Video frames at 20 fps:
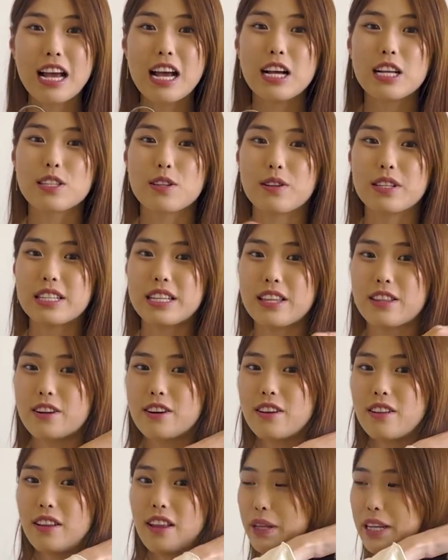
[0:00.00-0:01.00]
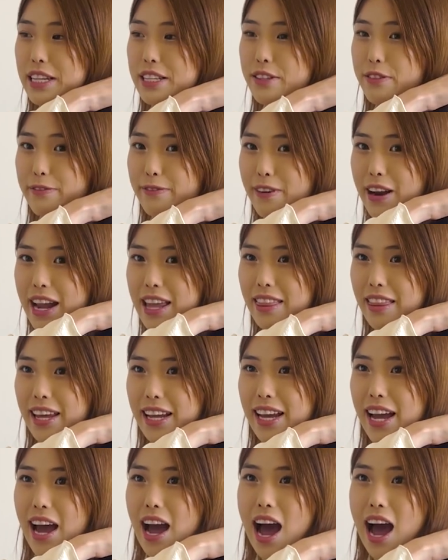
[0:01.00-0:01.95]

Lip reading: so it's either placed right like